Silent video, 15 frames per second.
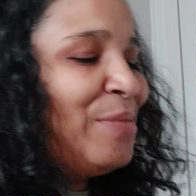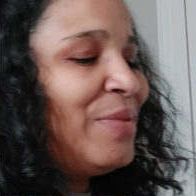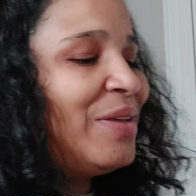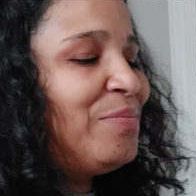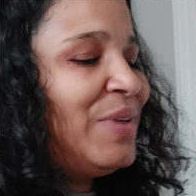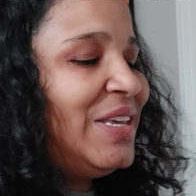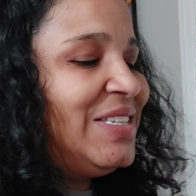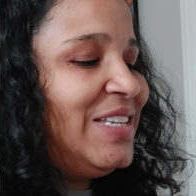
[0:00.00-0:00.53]

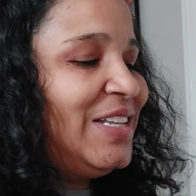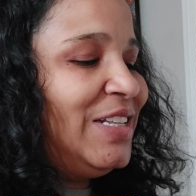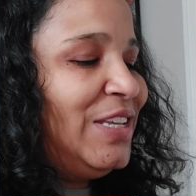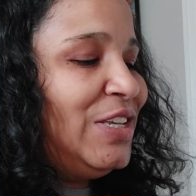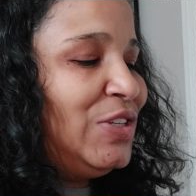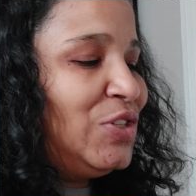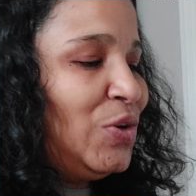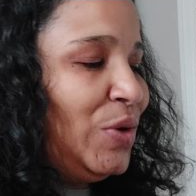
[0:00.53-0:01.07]
It
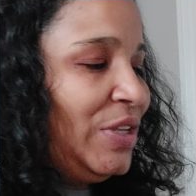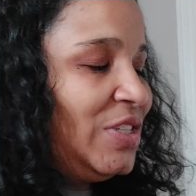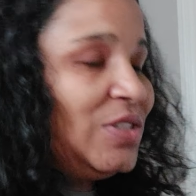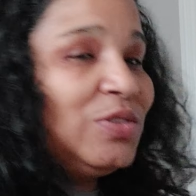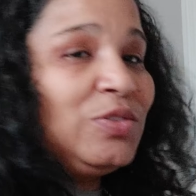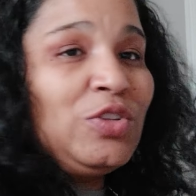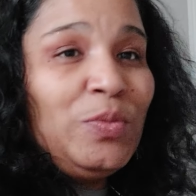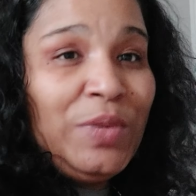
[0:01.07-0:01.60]
basically, so
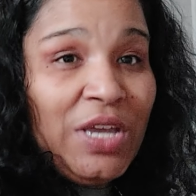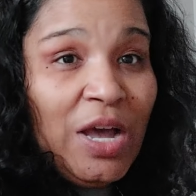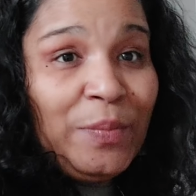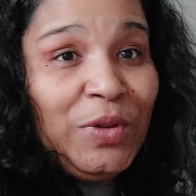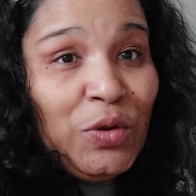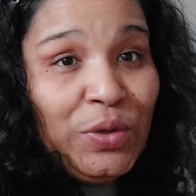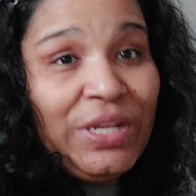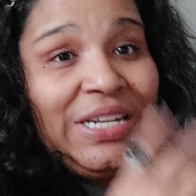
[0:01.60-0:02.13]
it's to be
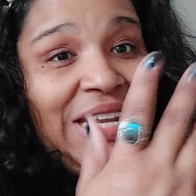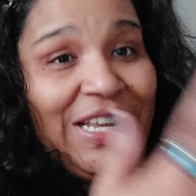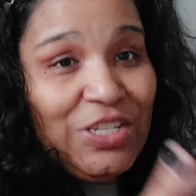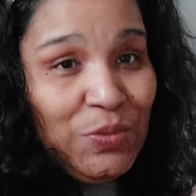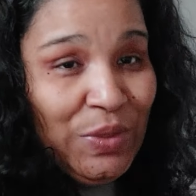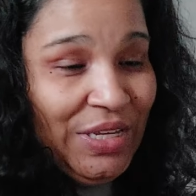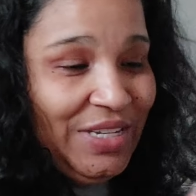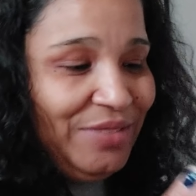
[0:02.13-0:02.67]
uploaded
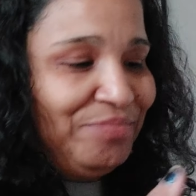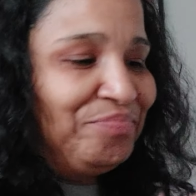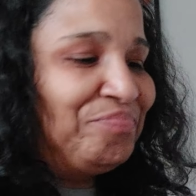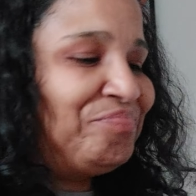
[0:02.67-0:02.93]
next week.